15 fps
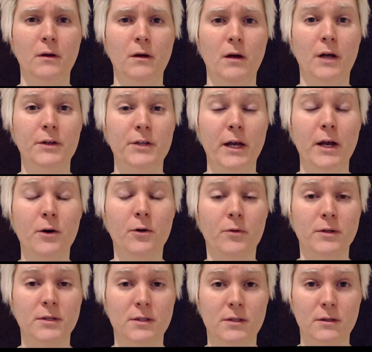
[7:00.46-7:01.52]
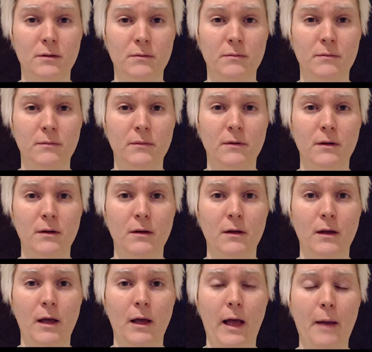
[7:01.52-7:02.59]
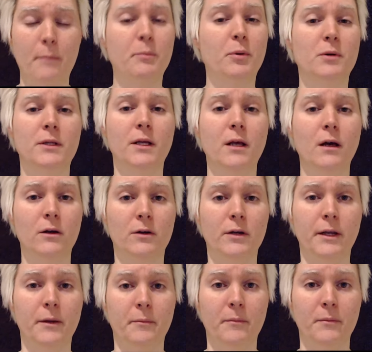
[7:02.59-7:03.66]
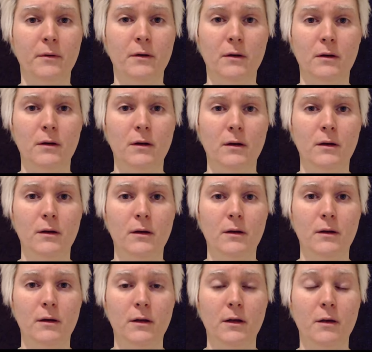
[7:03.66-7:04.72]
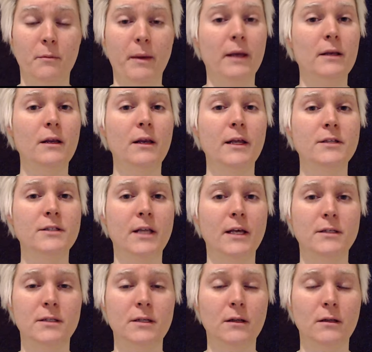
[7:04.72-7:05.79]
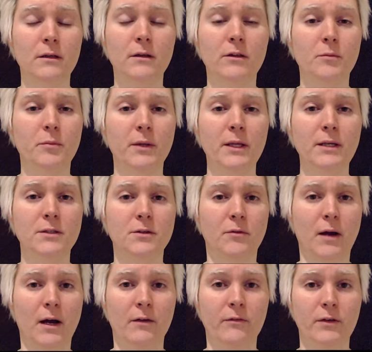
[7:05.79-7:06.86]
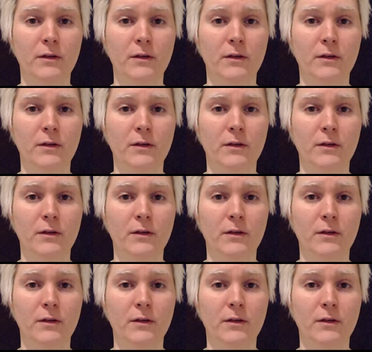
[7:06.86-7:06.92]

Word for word: a terrorist, and pulled a gun on him, commanded he stay still until the police arrived.